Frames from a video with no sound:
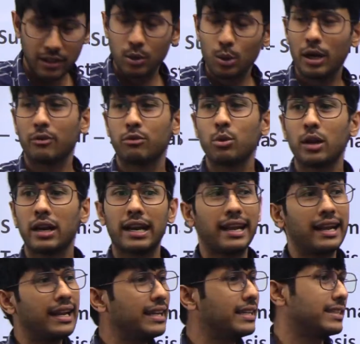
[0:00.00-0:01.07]
you have to
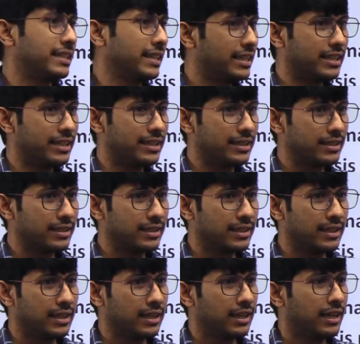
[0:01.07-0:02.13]
restate it.
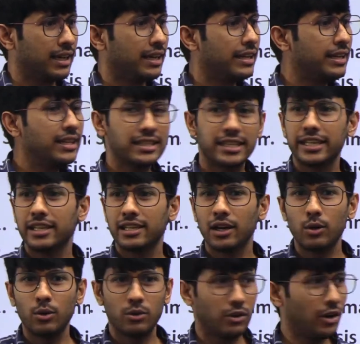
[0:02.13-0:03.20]
Restate it
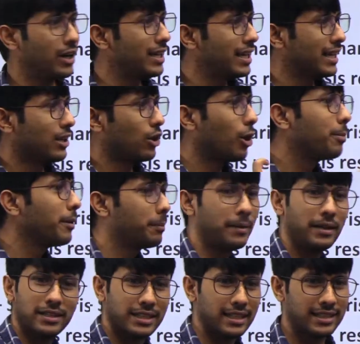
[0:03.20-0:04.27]
how? Not like copy
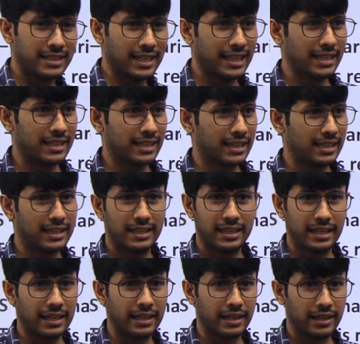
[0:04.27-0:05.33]
paste exact thing.